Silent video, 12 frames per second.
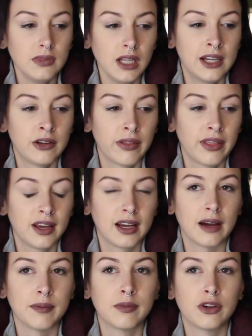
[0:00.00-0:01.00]
I don't think
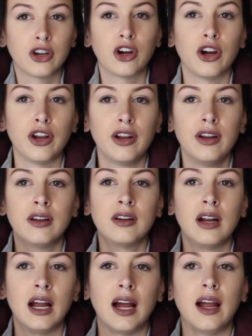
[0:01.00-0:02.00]
I'm good
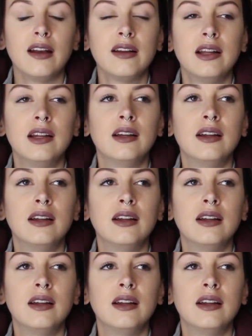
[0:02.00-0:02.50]
at